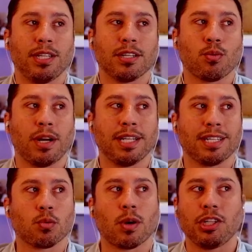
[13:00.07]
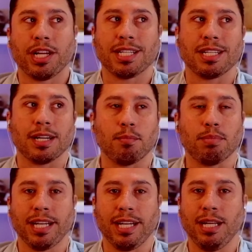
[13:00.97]
this one, this is where she gets it
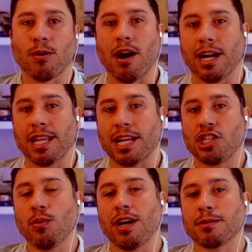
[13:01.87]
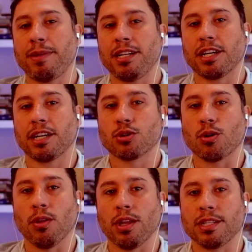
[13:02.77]
completely wrong, in that she wants men to
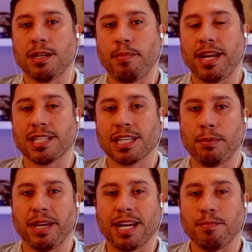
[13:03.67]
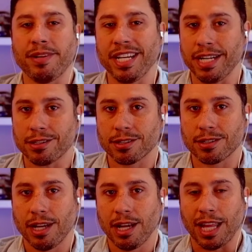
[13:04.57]
control this and basically become neats.
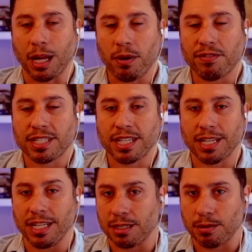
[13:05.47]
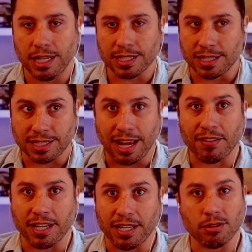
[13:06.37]
Like, we've seen, it's the
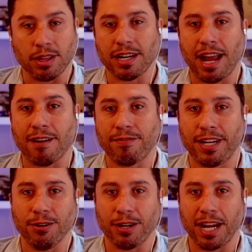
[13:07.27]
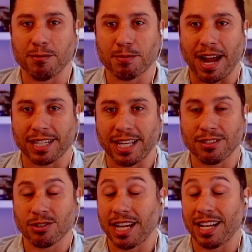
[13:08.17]
70s, so they didn't have video games back
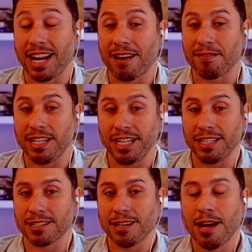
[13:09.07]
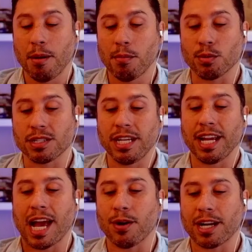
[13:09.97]
then, so they didn't have neats. But we're
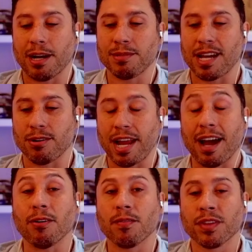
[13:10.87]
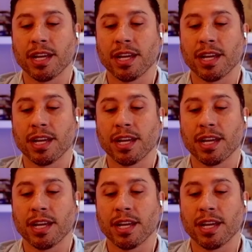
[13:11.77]
seeing how it comes out now.